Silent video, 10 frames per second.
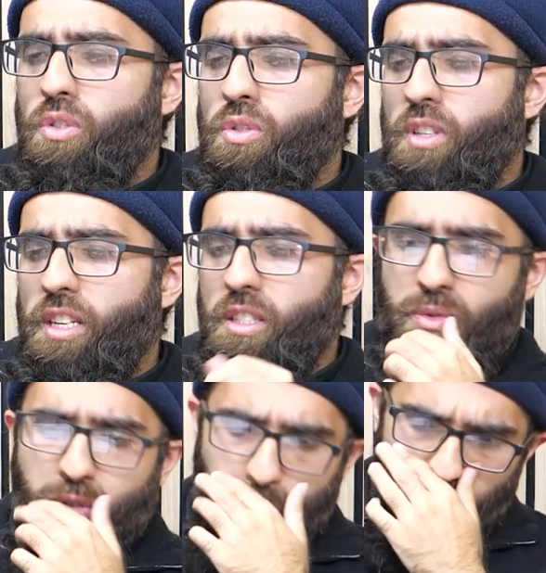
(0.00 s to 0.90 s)
slightly
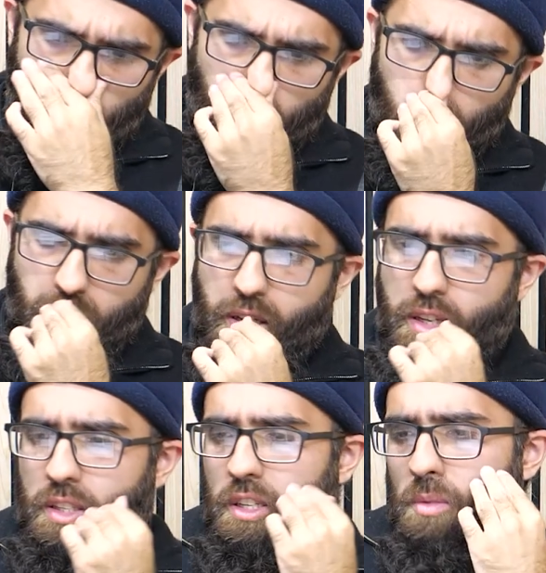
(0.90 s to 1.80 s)
different. So
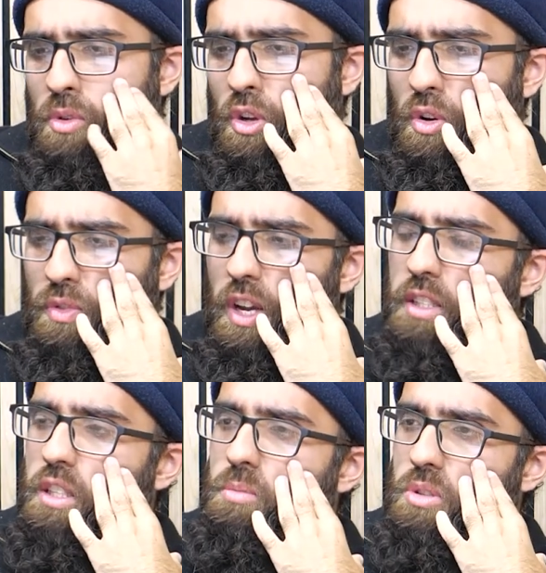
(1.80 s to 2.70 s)
the numbering of the
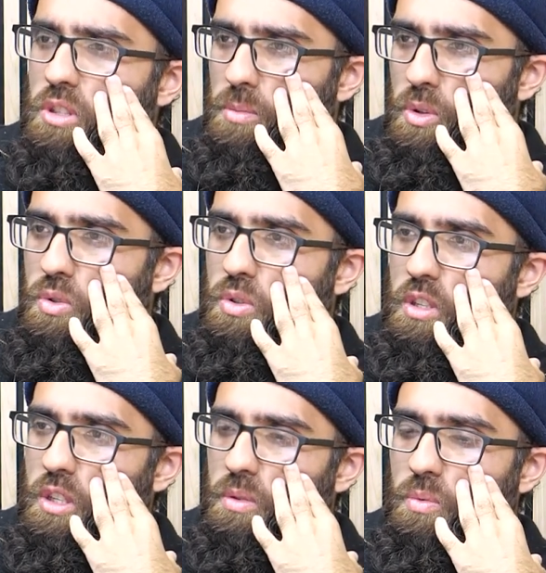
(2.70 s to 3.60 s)
hadith in Masābih
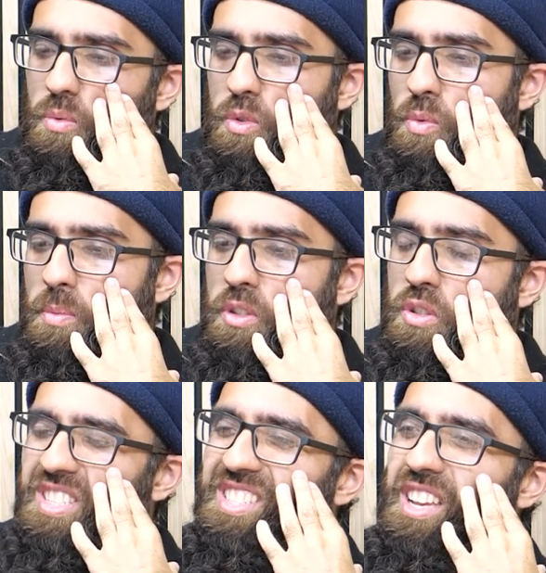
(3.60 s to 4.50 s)
al-Sunnah, which remember is
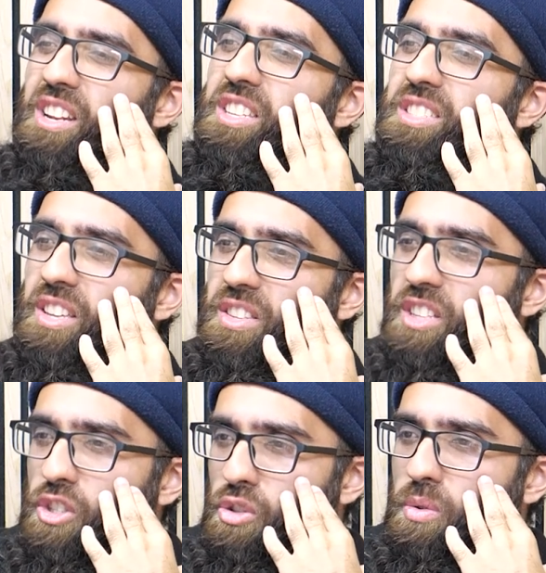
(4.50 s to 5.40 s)
in the early 6th
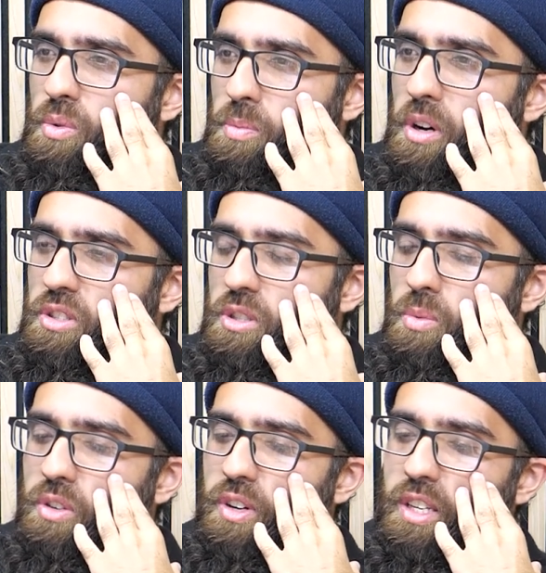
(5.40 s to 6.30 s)
century, he passes
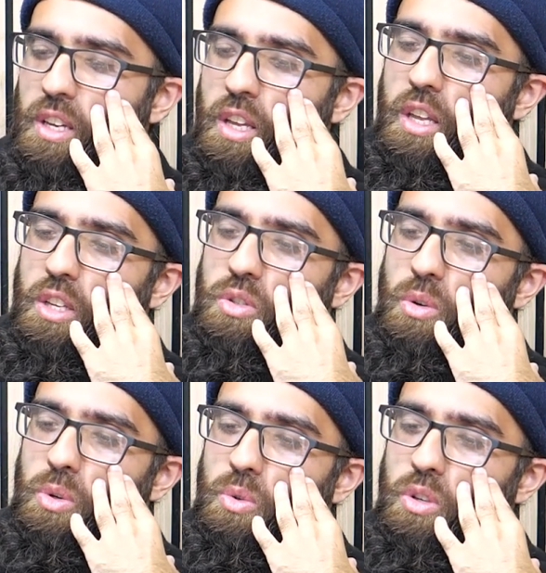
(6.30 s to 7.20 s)
away, right? So
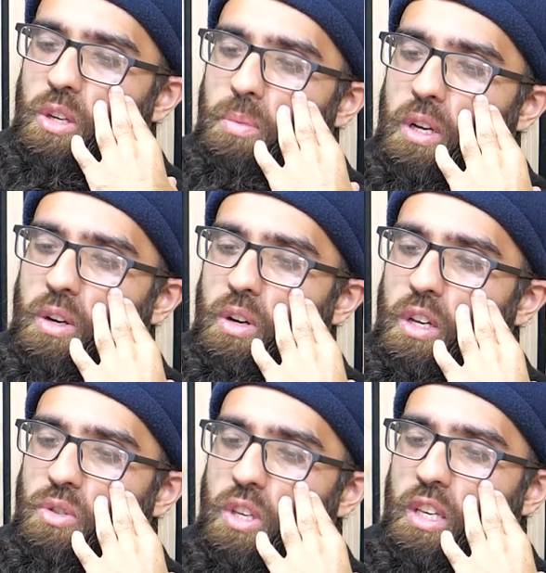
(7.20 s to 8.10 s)
we're talking
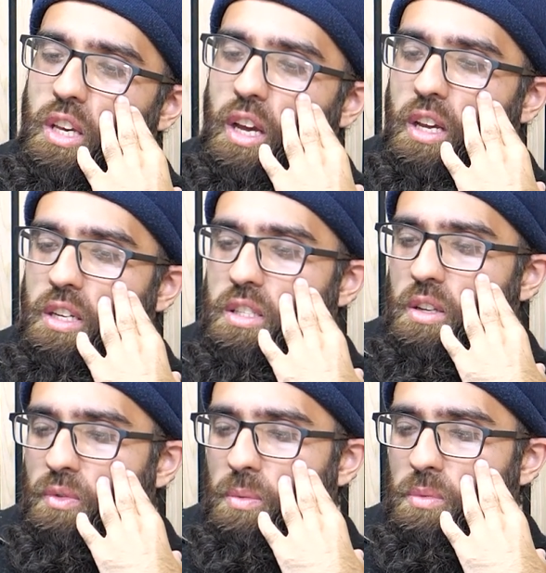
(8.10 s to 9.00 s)
about, so he has,
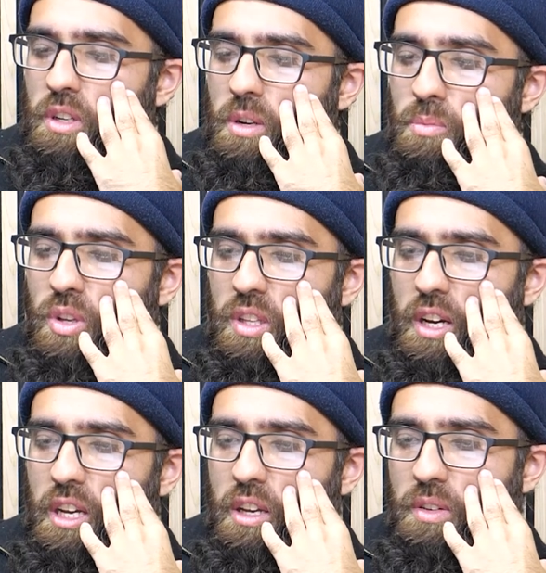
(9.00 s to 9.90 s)
from the numbering that
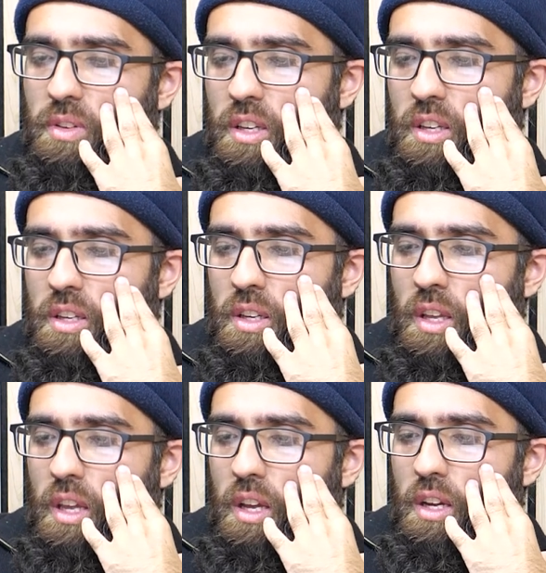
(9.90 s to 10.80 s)
I have here,
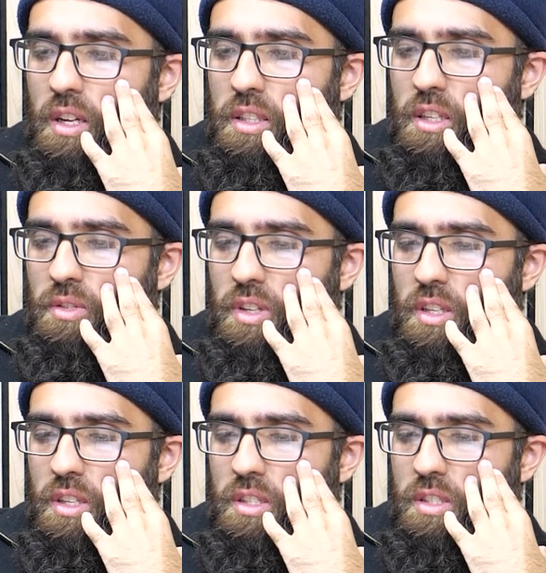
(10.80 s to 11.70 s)

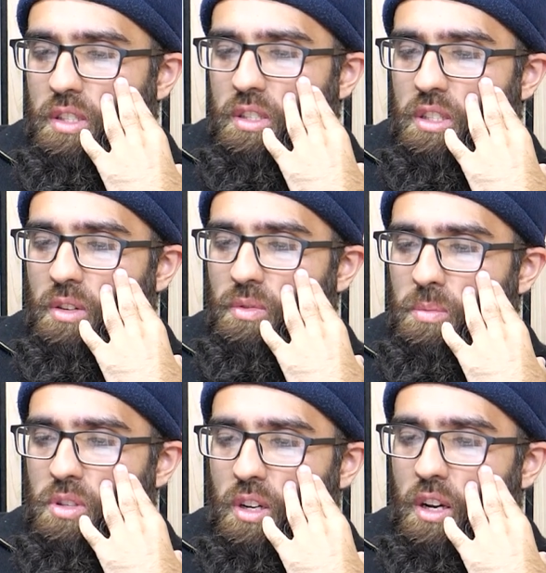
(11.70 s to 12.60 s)
this is taken
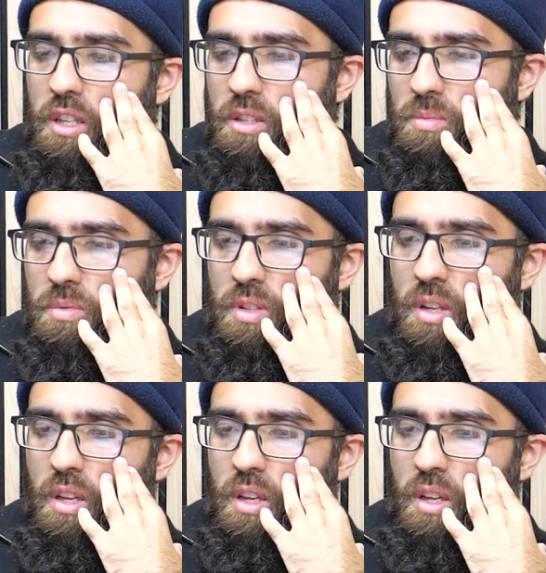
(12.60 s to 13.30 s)
from Shaykh Hatim's,